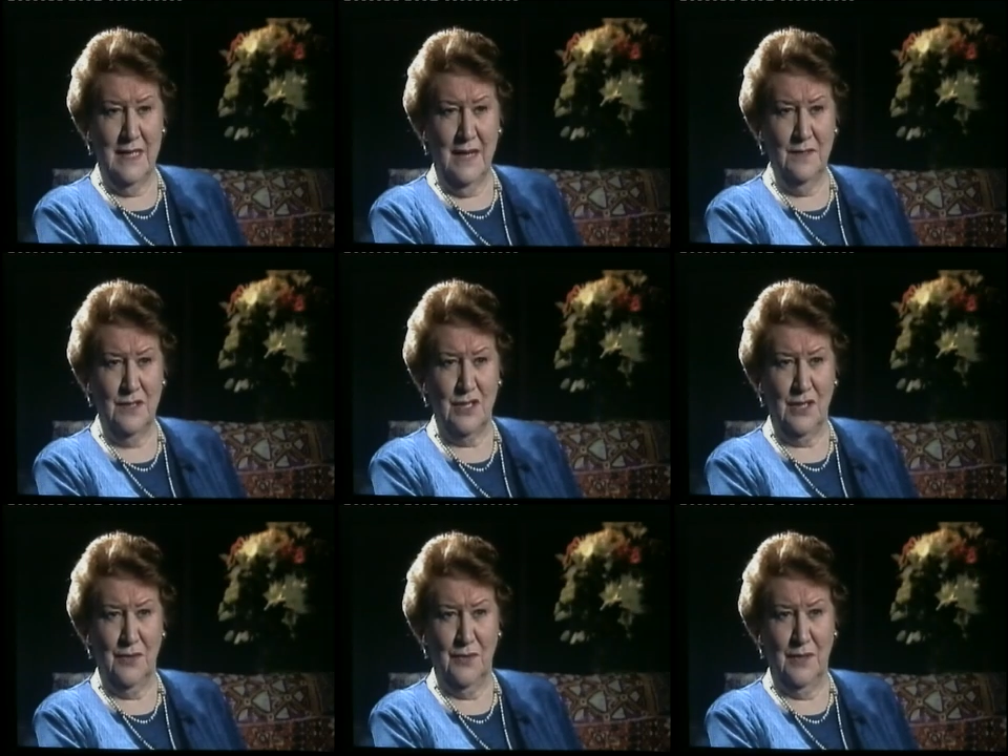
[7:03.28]
it out
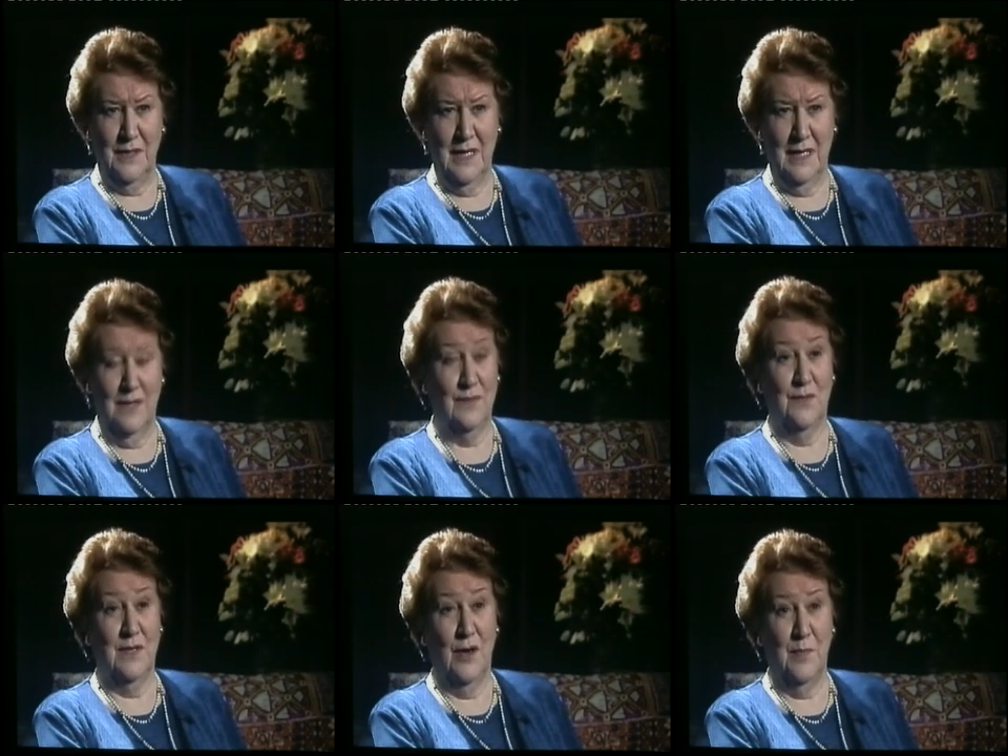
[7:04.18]
to you and they give
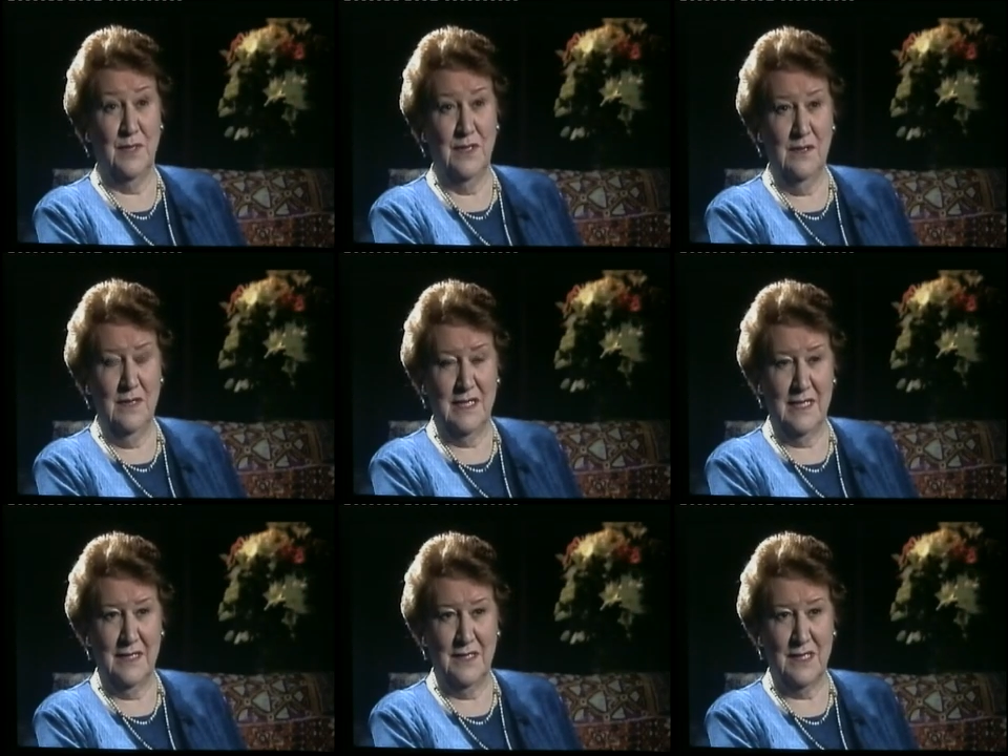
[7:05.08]
you the
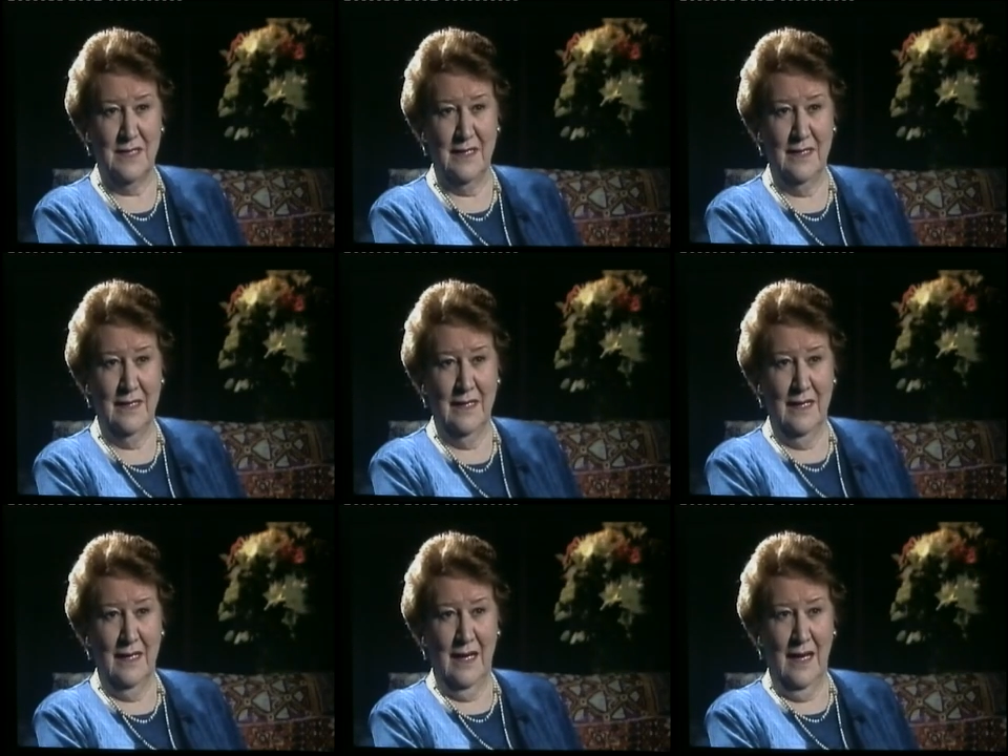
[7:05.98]
opportunities. And
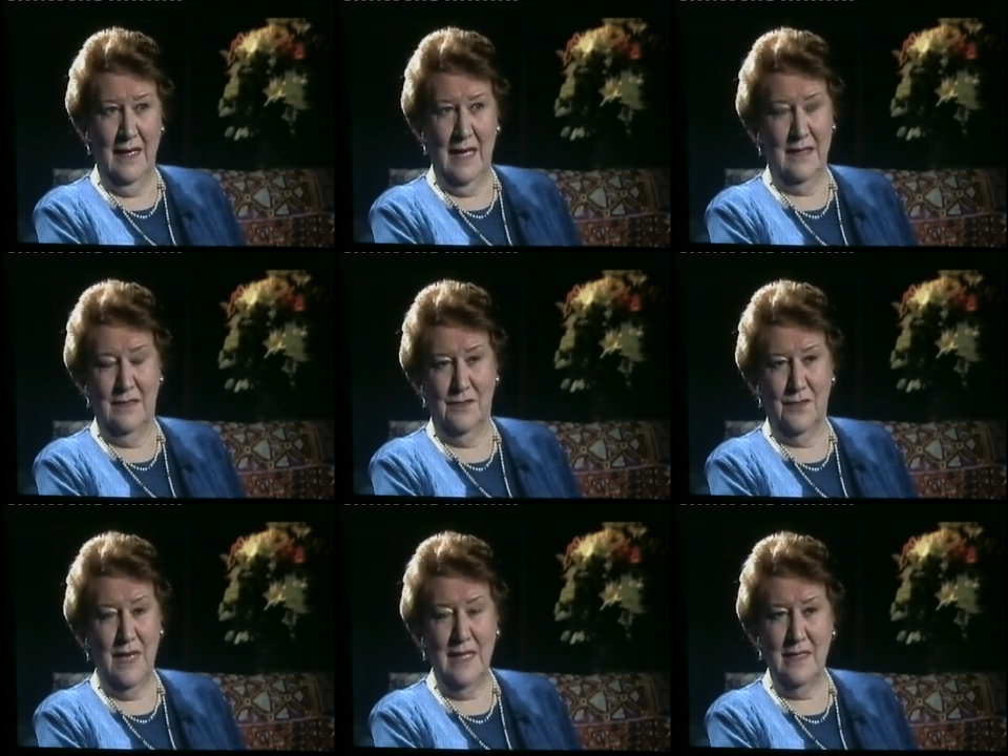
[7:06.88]
I had
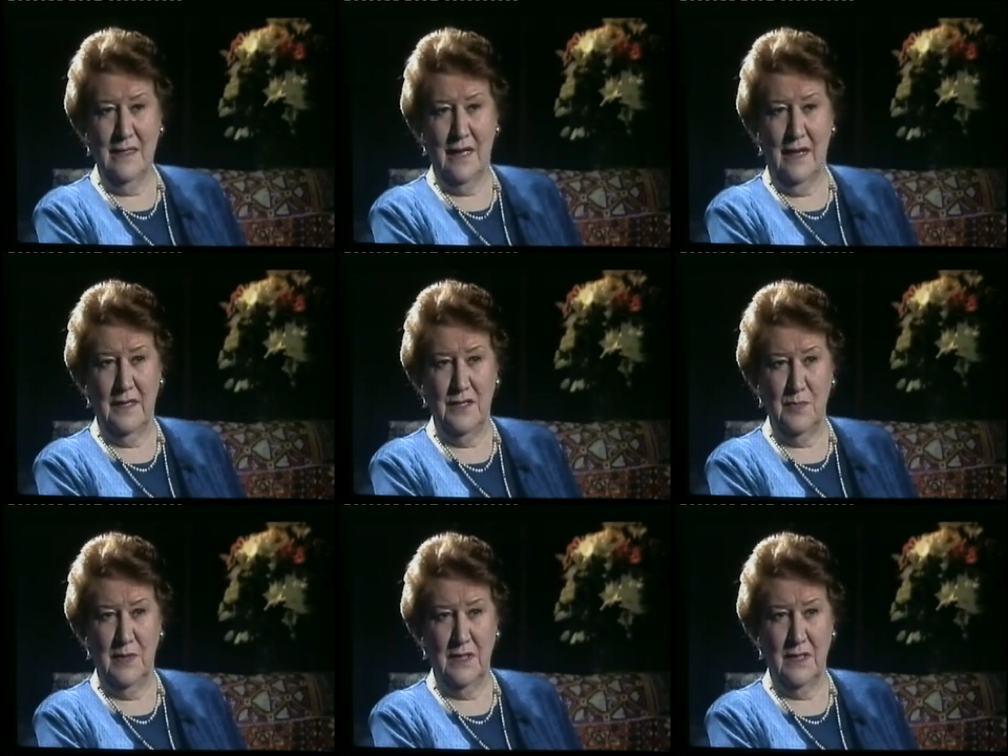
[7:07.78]
great
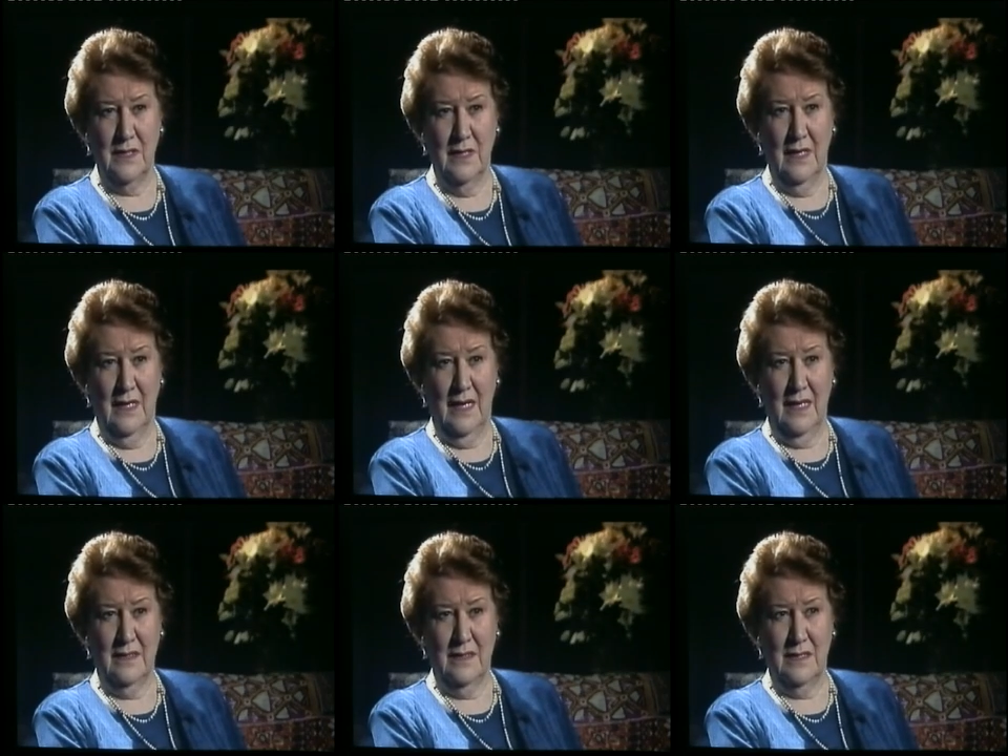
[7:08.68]
encouragement
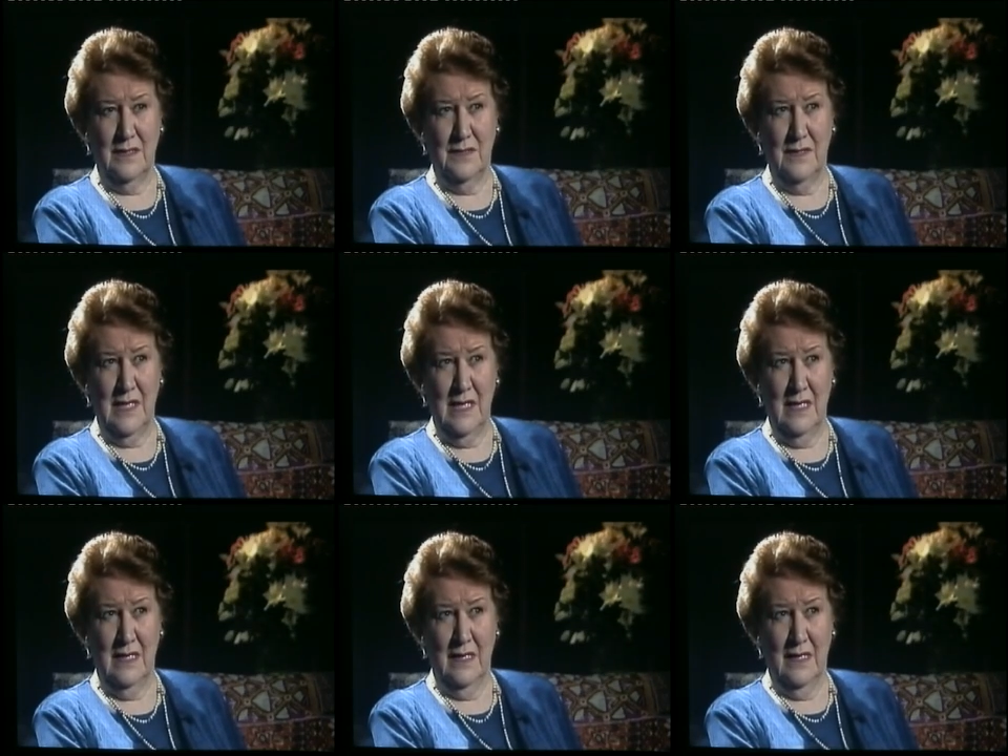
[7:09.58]
at
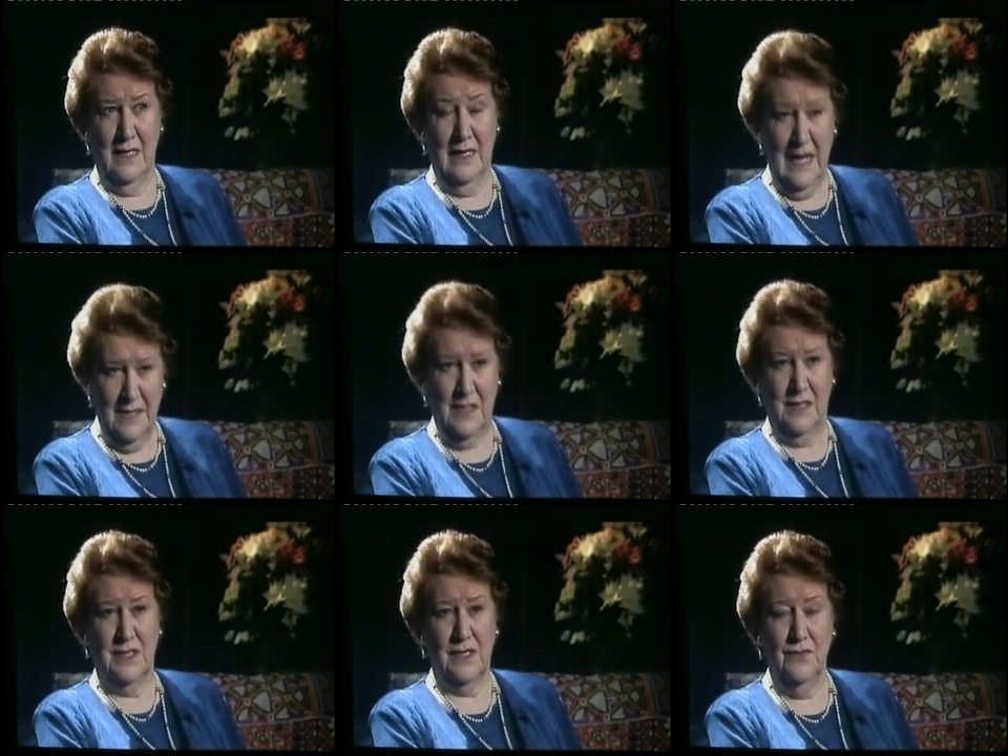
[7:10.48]
the
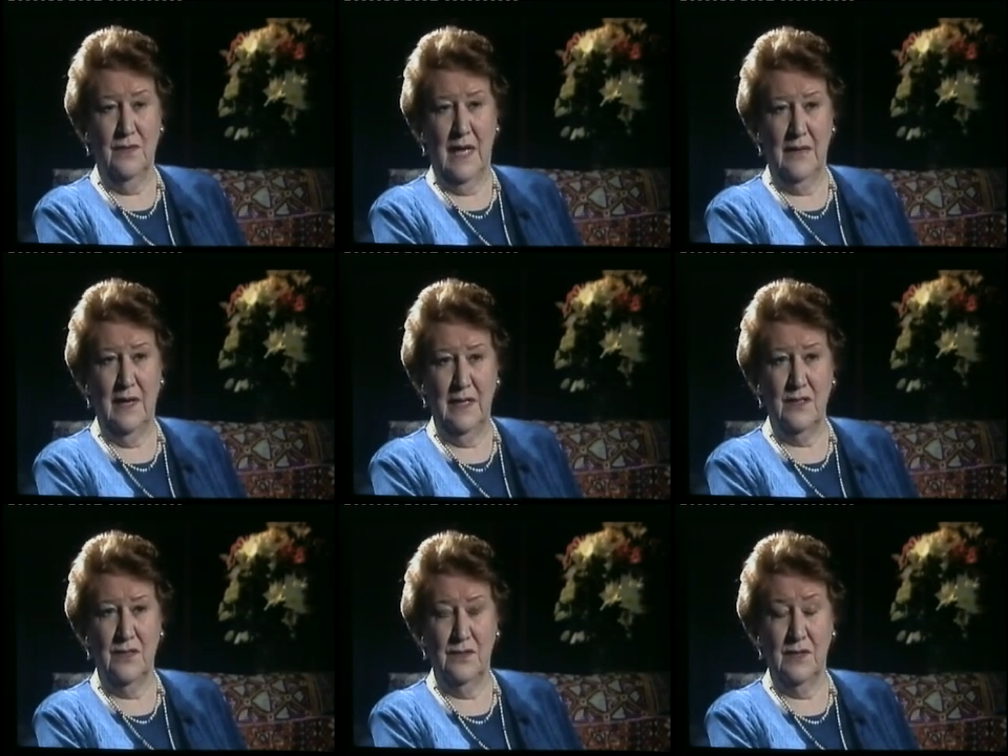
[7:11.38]
later school I
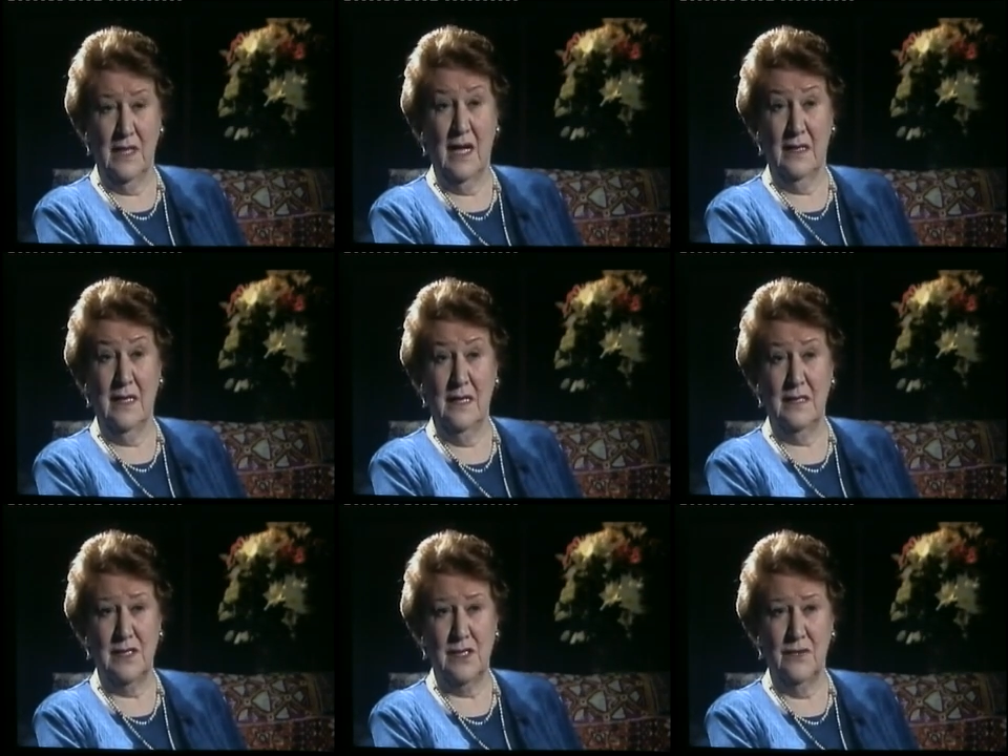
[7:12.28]
went to, a
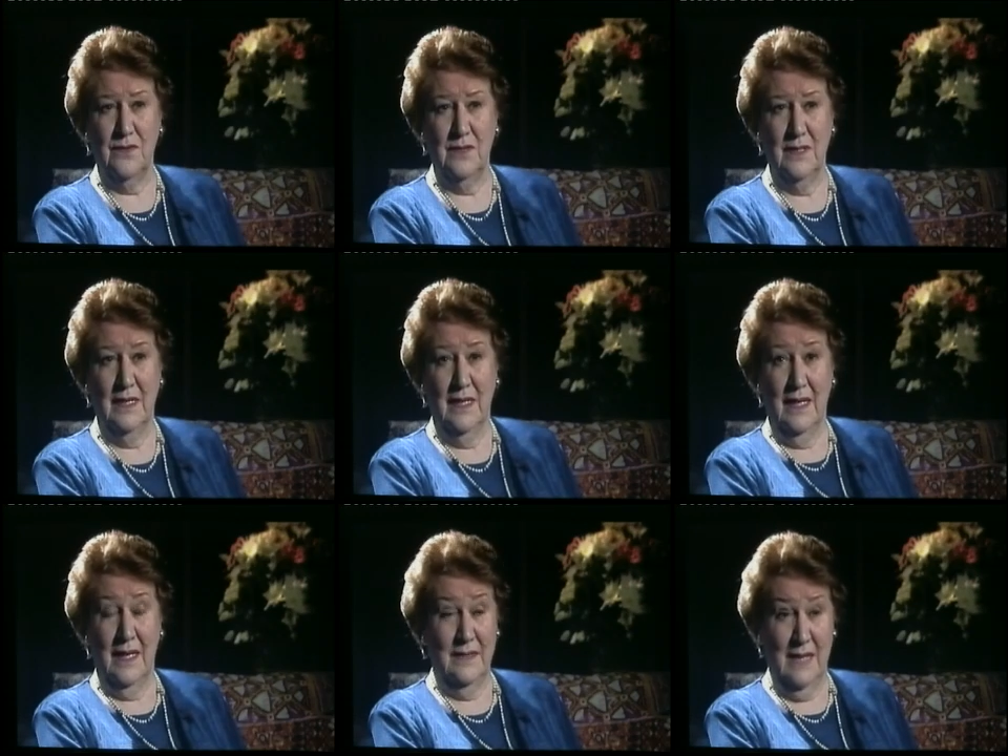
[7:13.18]
girls' school.
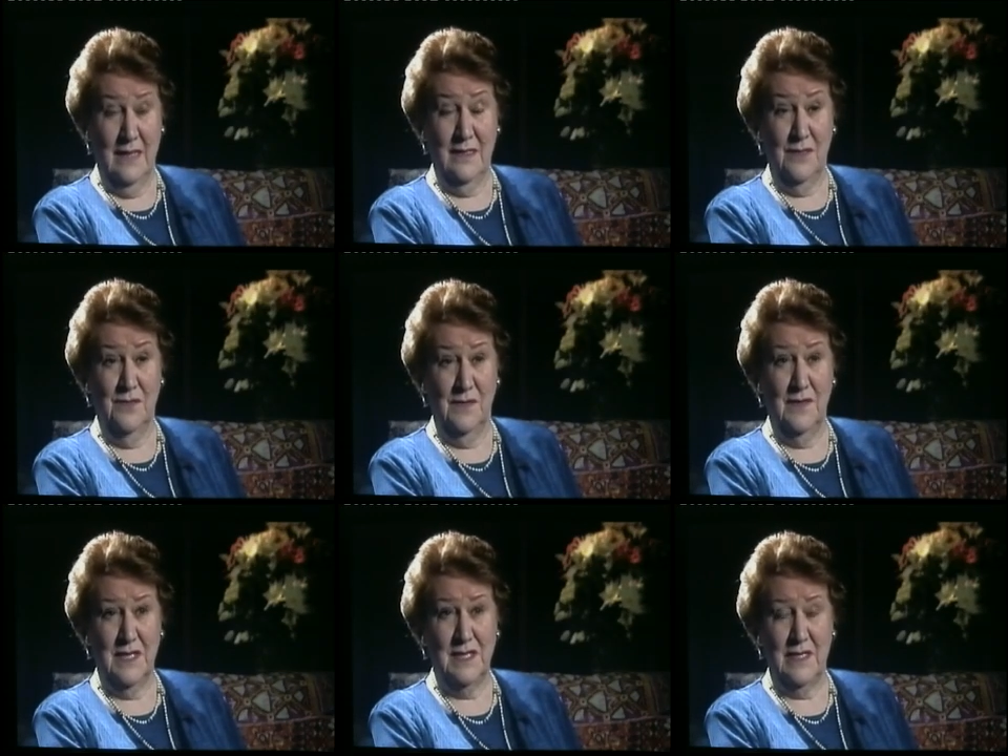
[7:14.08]
And then at
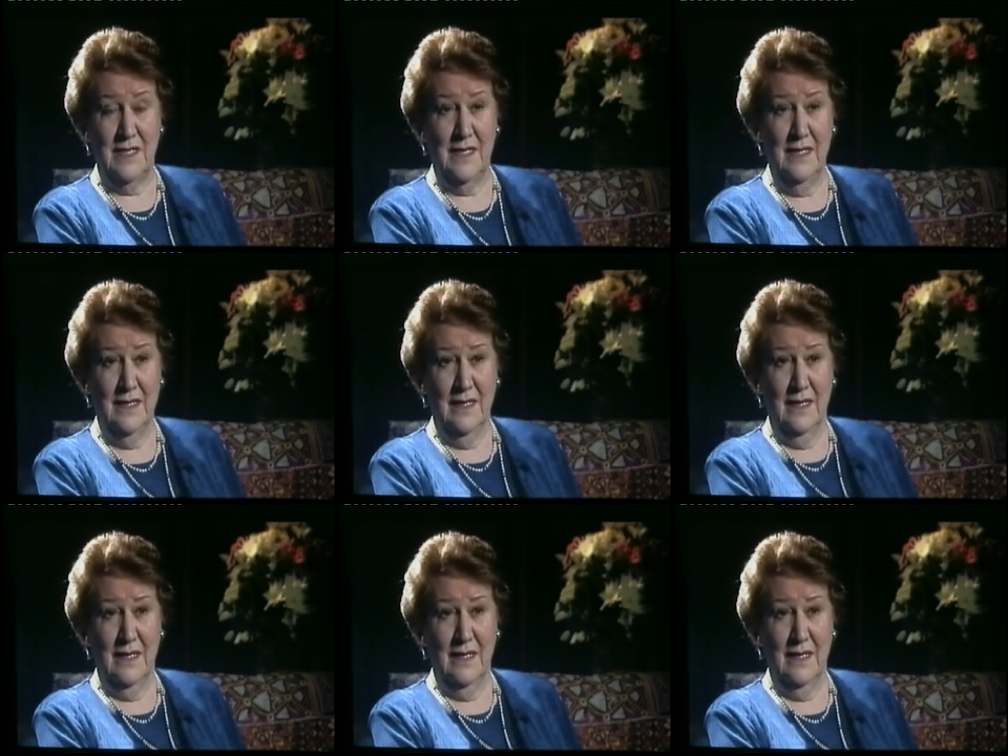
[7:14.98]
university,